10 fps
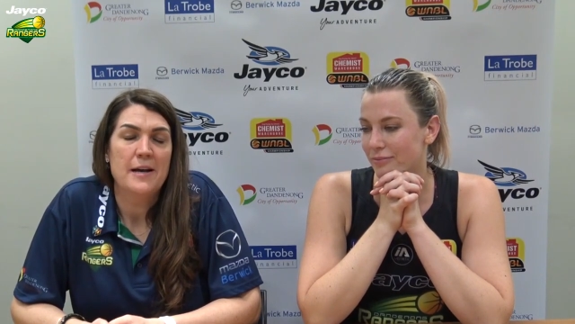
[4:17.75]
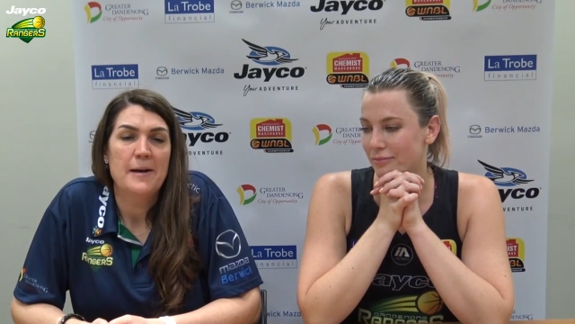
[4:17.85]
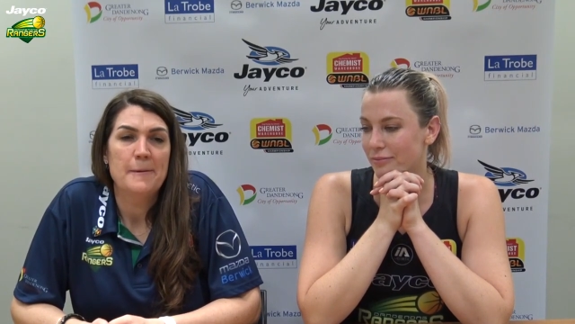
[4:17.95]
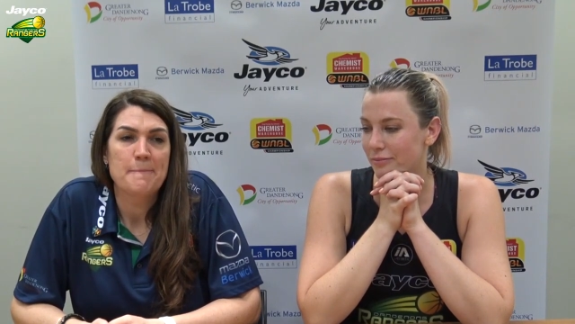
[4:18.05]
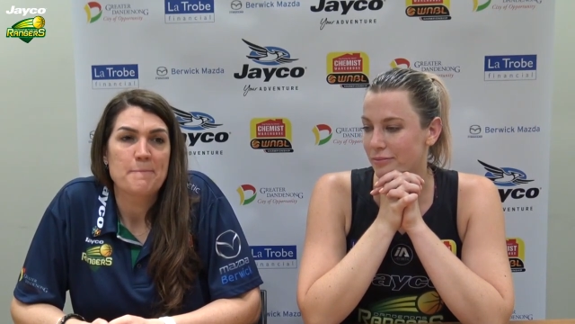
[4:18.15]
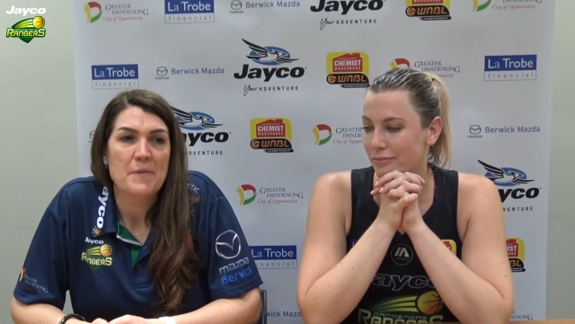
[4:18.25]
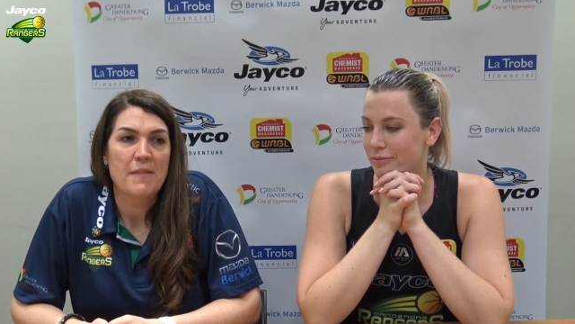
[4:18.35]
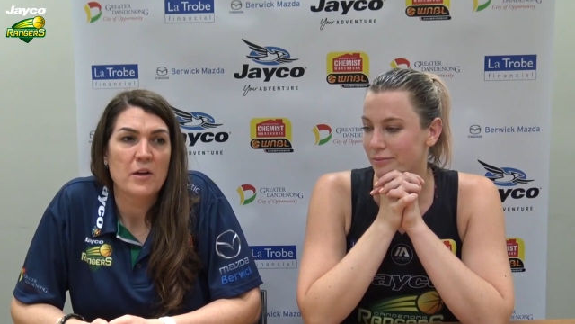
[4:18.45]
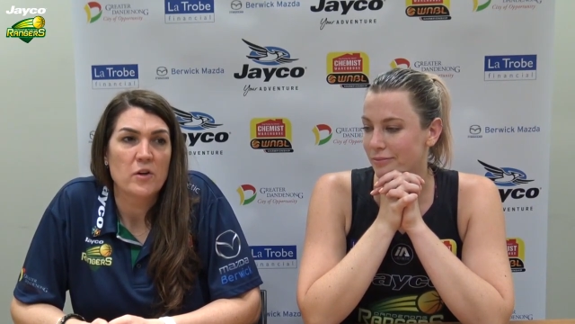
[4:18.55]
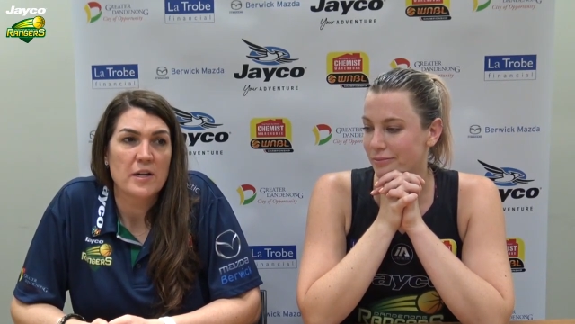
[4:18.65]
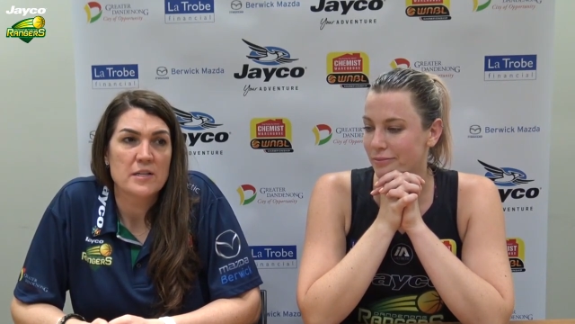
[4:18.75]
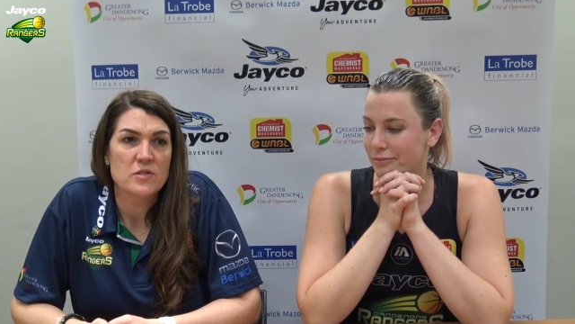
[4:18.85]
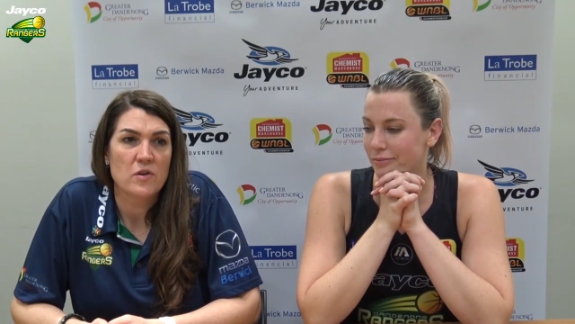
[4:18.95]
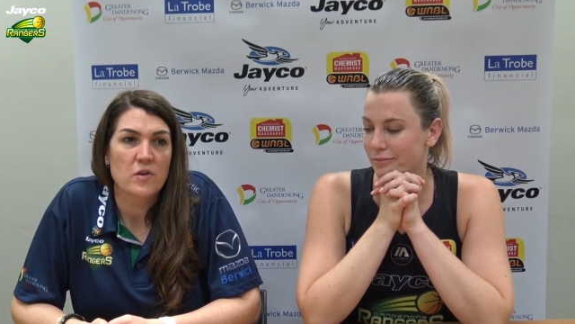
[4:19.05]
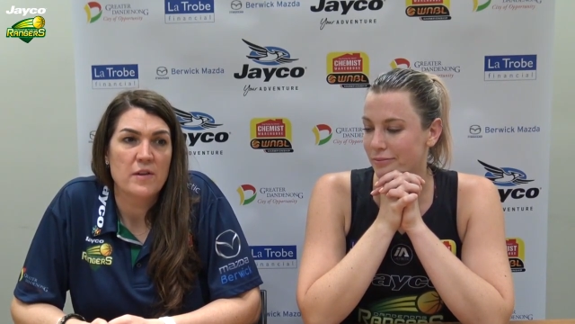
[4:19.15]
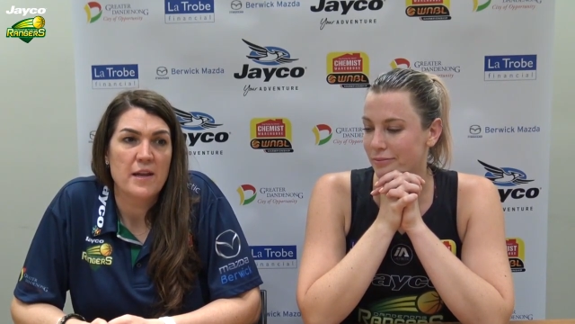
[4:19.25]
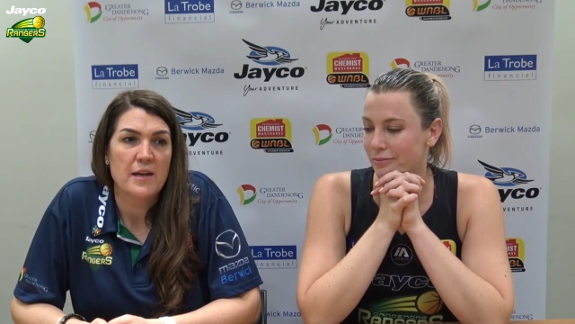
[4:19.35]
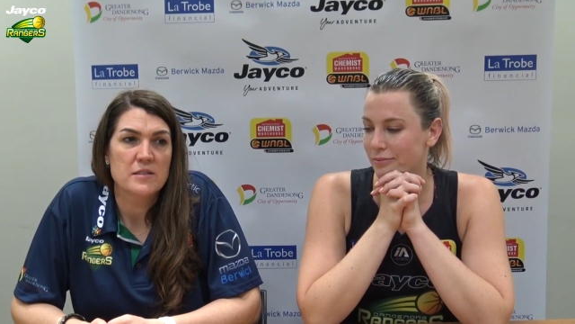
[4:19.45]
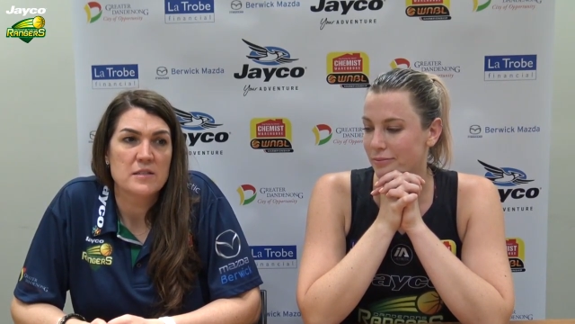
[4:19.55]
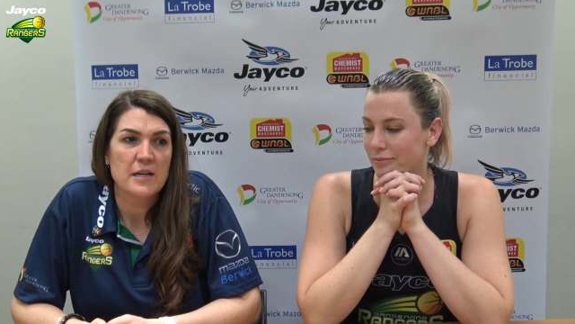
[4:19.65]
Speaker 1: Um, they got us on
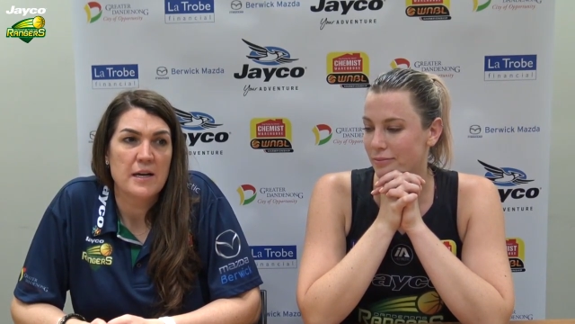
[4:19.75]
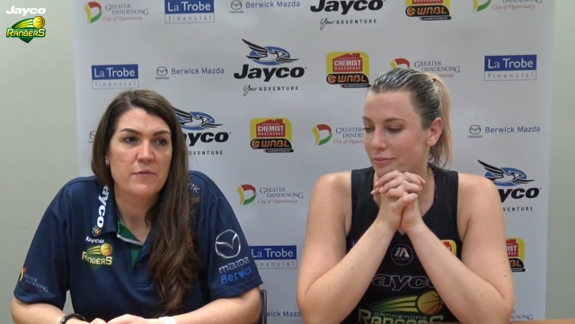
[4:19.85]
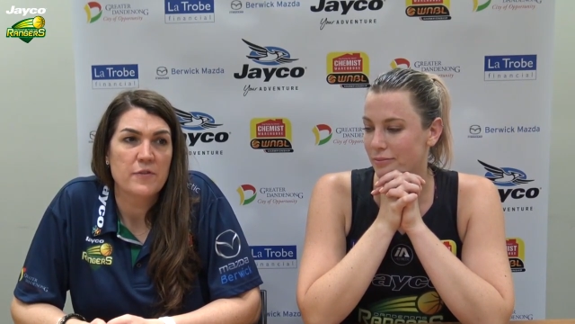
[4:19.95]
that um,